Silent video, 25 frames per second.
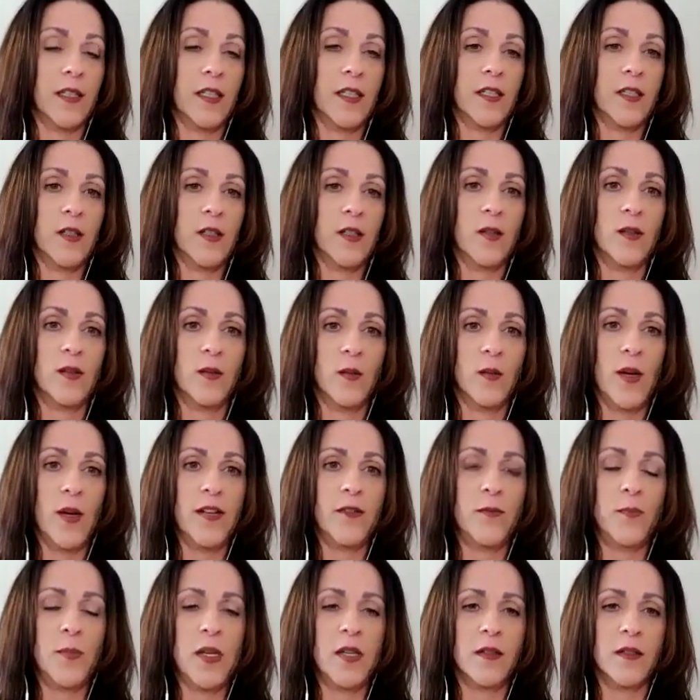
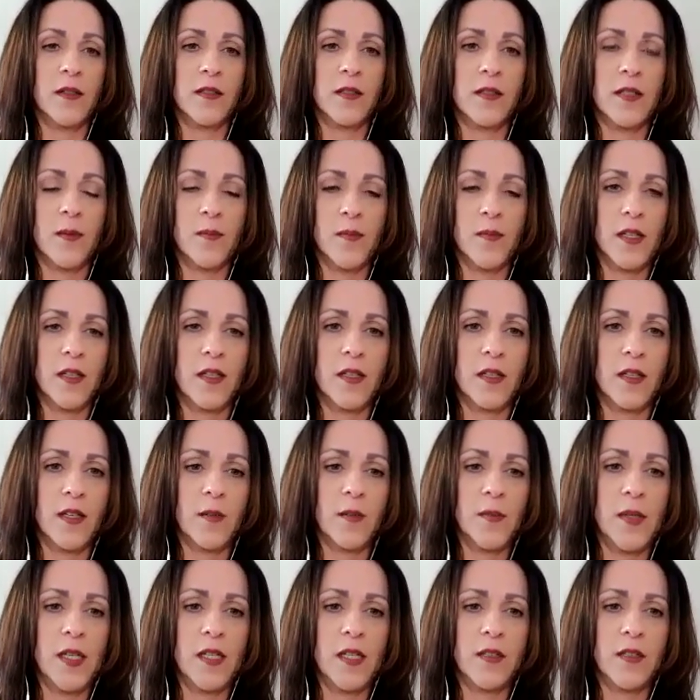wife beater or something,
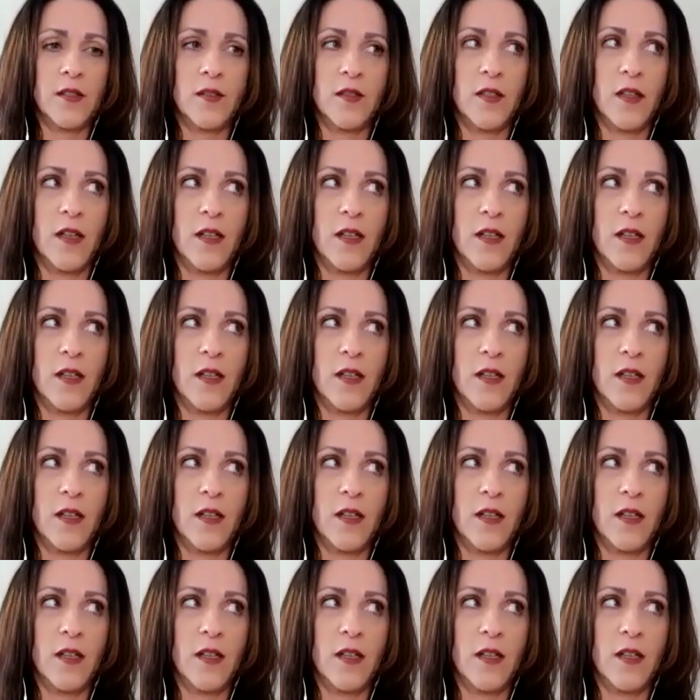I mean,